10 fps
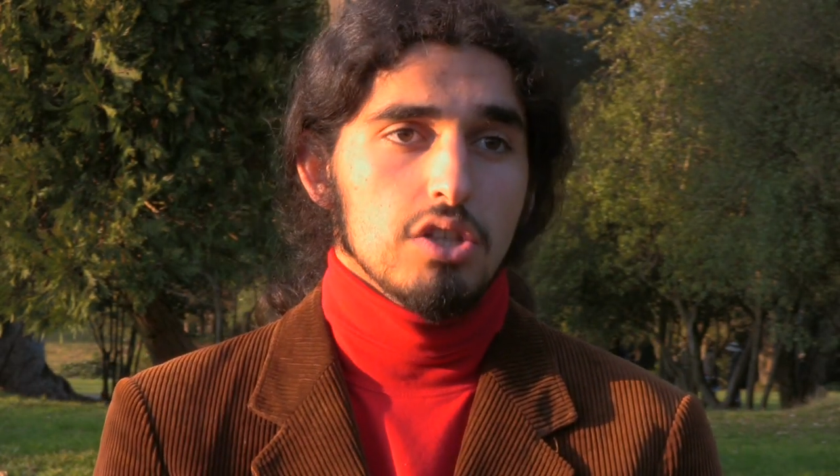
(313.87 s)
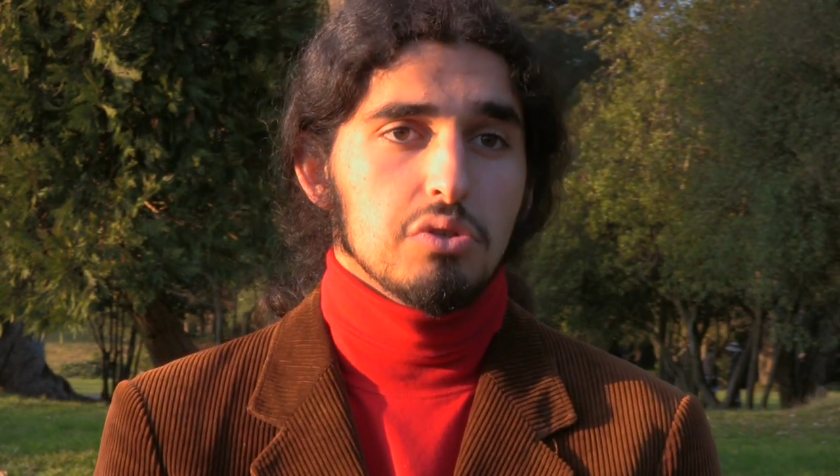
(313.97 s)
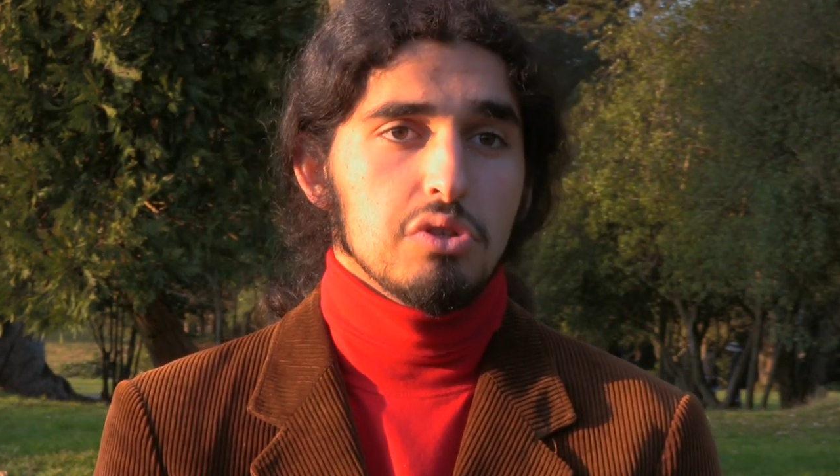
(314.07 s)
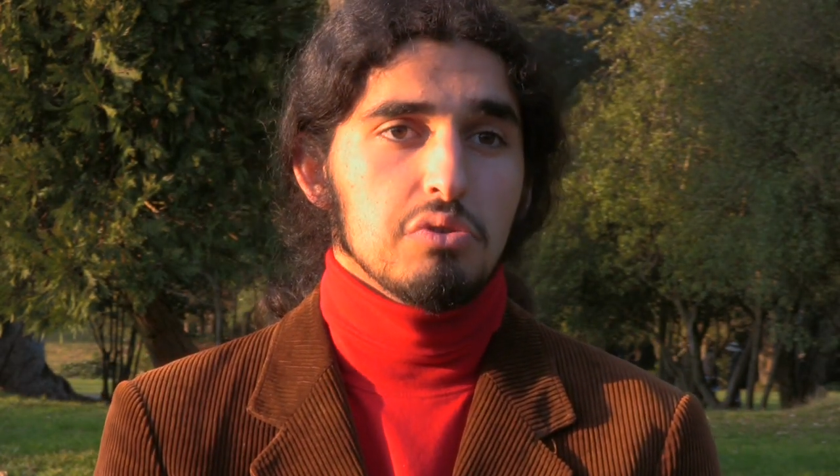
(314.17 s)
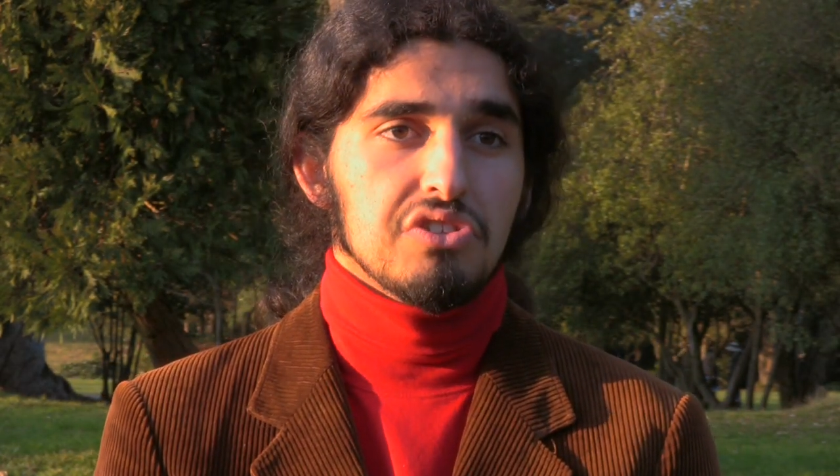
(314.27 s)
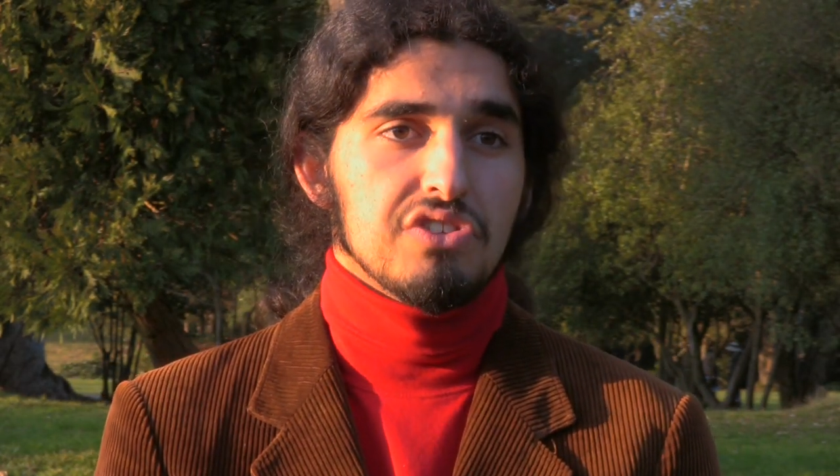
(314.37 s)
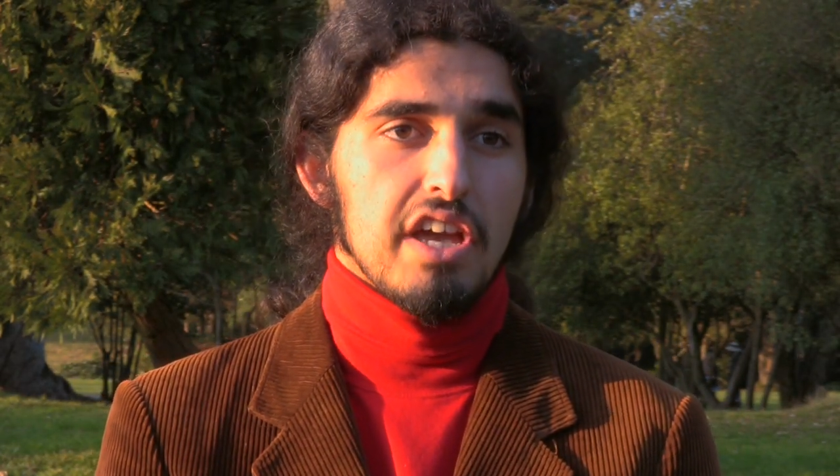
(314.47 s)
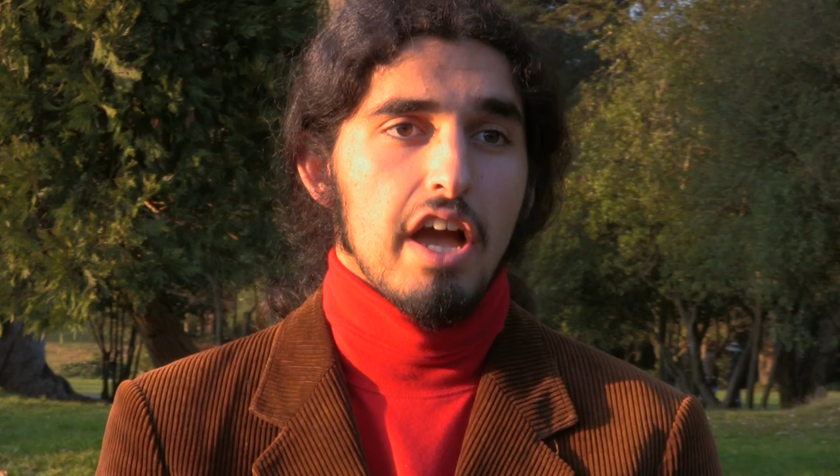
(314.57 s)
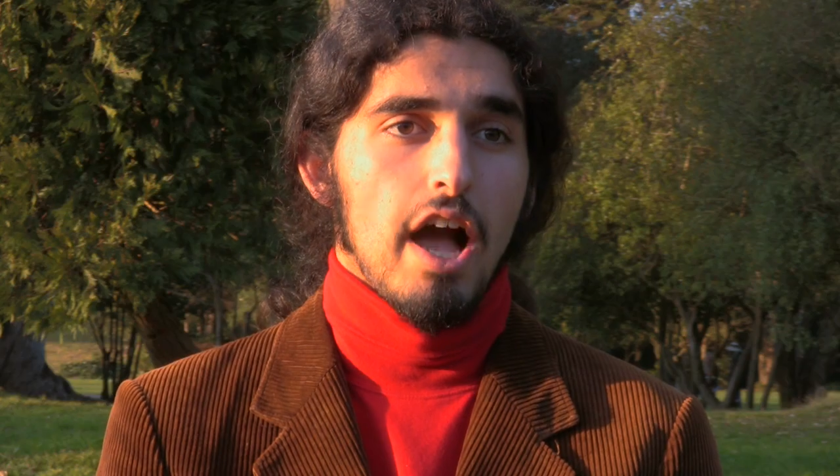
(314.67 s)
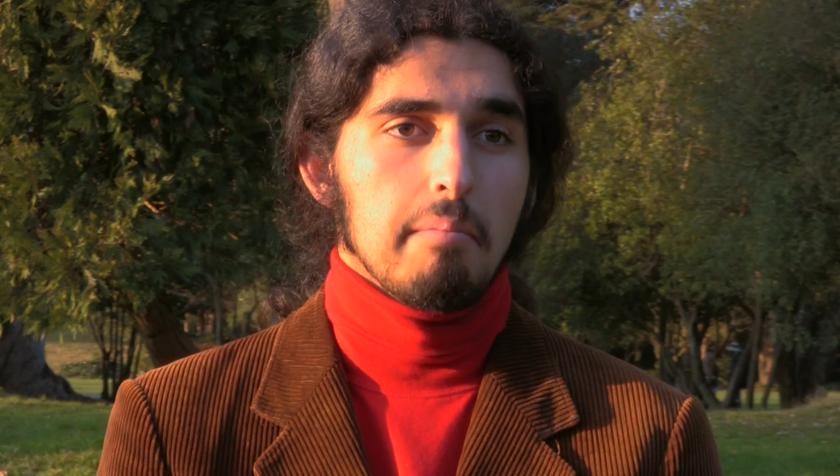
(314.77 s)
you, you could
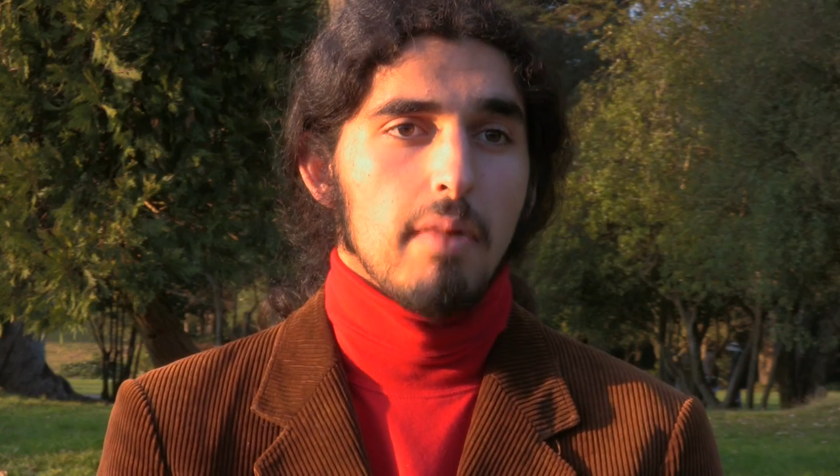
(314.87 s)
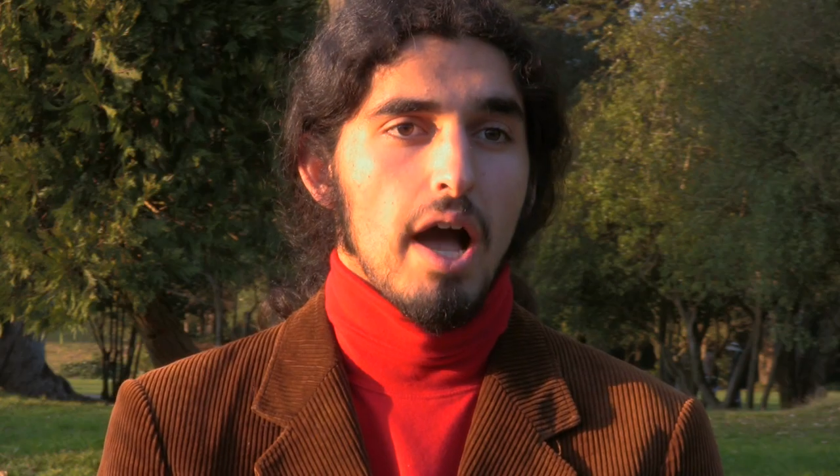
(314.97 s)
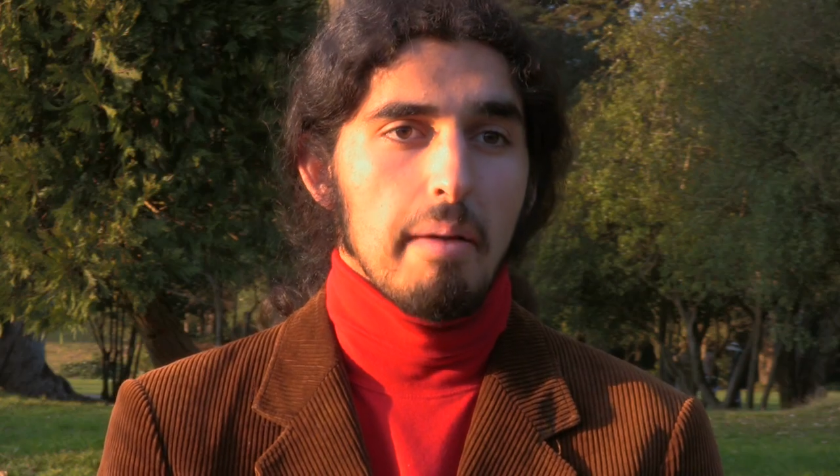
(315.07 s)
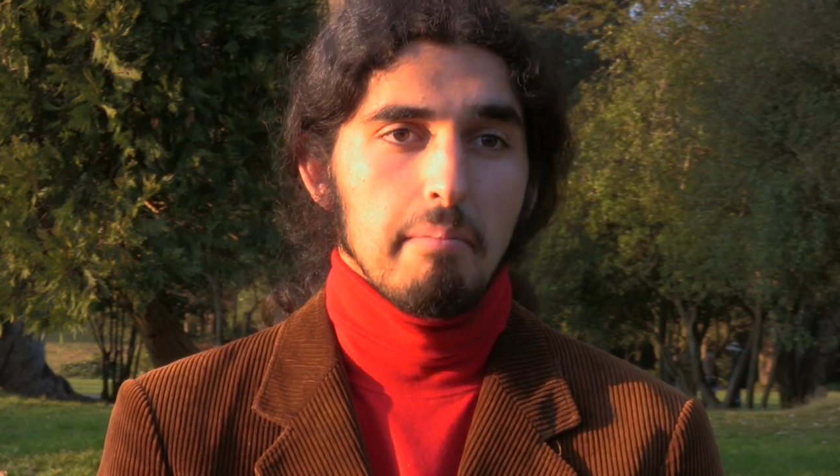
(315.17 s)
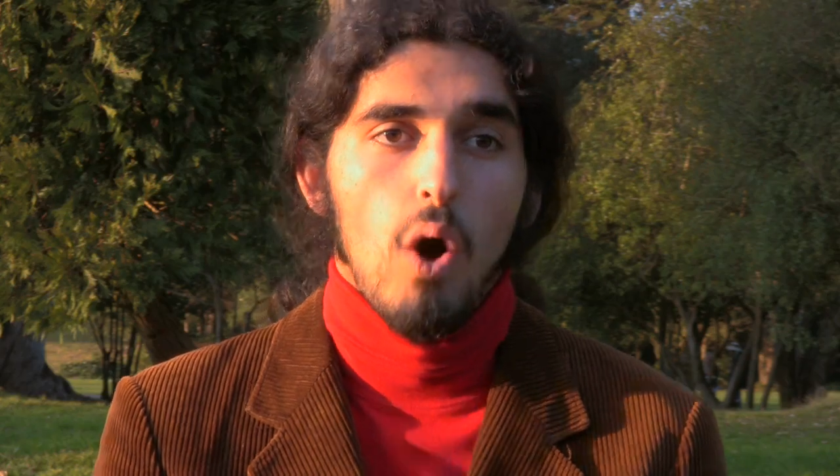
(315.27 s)
say I'm I'm